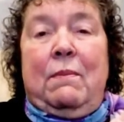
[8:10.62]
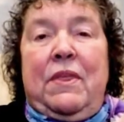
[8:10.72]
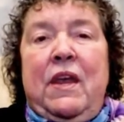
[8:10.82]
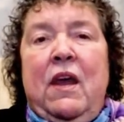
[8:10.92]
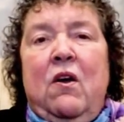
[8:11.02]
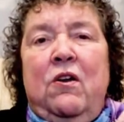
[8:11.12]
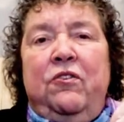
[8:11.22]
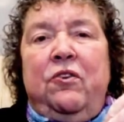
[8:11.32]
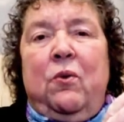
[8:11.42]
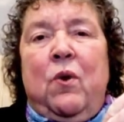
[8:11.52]
But then I
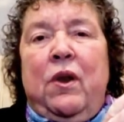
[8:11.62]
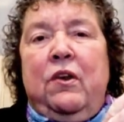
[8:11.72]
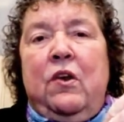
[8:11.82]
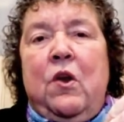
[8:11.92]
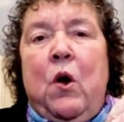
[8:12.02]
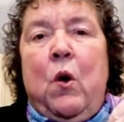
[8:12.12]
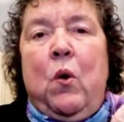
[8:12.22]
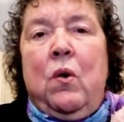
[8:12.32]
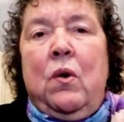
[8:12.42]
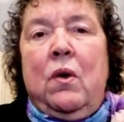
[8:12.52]
also wanted to know